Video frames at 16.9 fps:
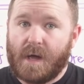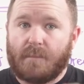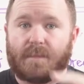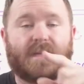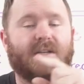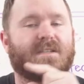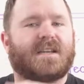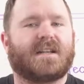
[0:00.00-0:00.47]

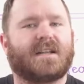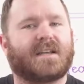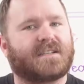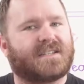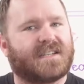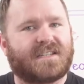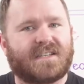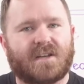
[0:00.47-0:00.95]
because then the
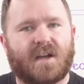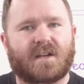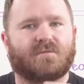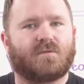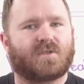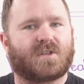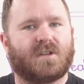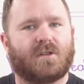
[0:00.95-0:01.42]
existing
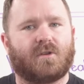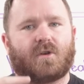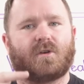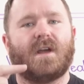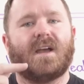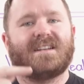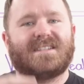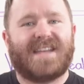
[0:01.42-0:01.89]
customers can learn